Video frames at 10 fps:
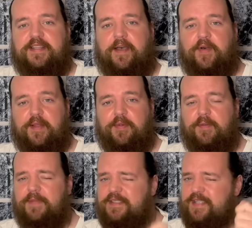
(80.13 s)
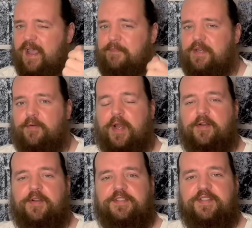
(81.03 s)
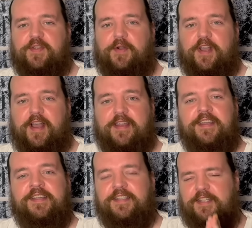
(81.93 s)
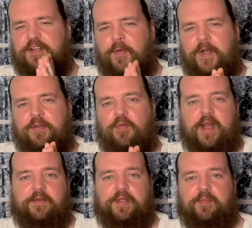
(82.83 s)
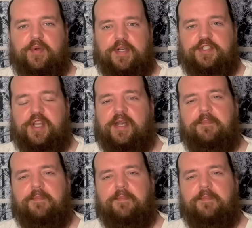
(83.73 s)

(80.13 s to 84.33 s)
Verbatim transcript: that like button by tapping it right on its third eye, you know, I'd greatly appreciate it.